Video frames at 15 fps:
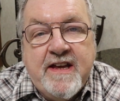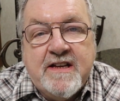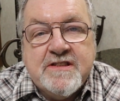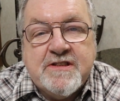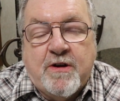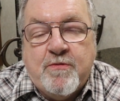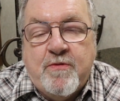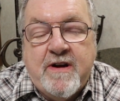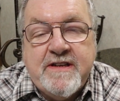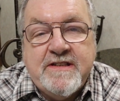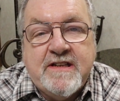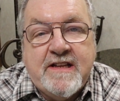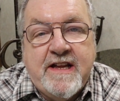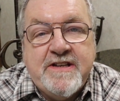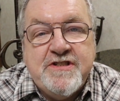So wanted
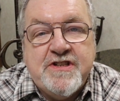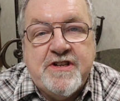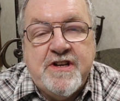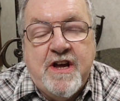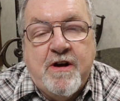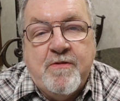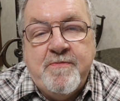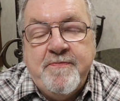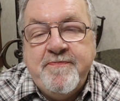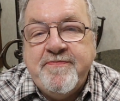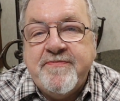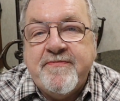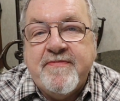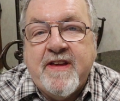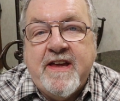to let you know,
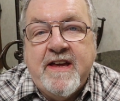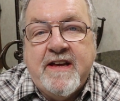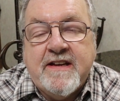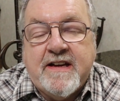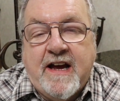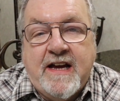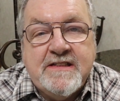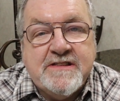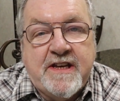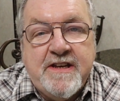guys.